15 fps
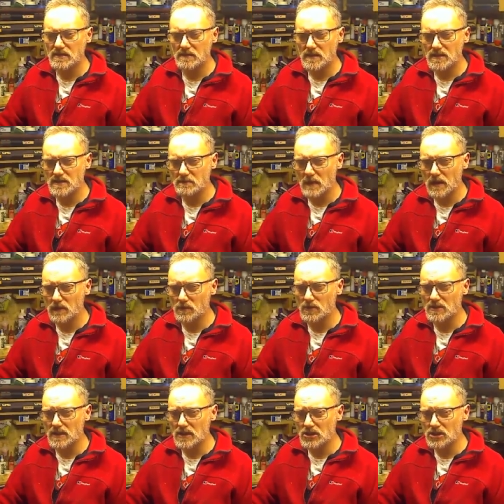the cement
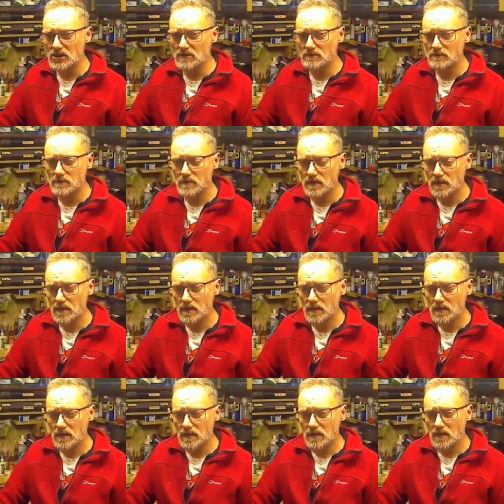was an issue.
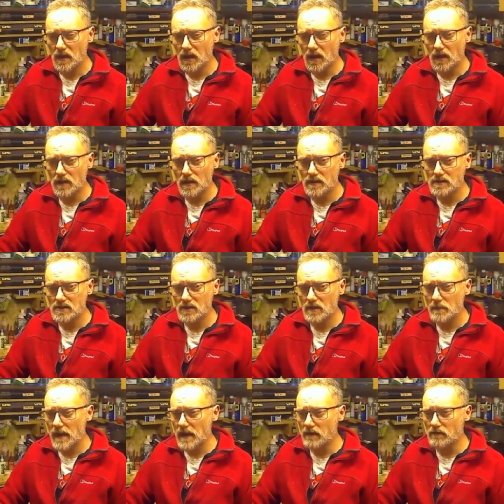It took
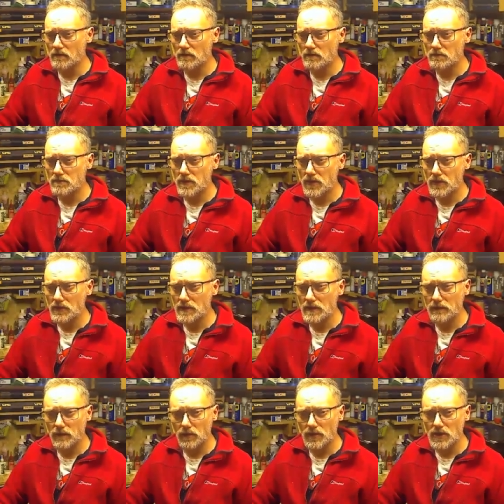about 3 or
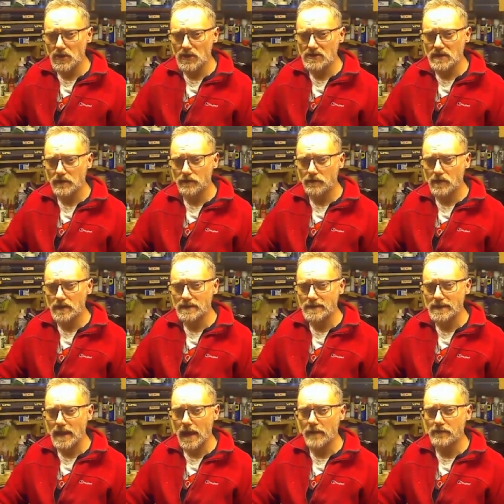4 years after I'd
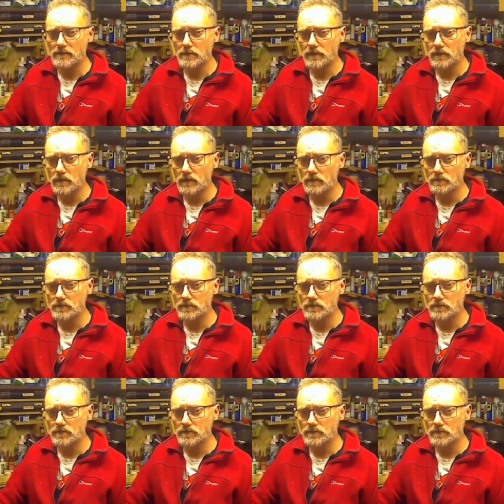left before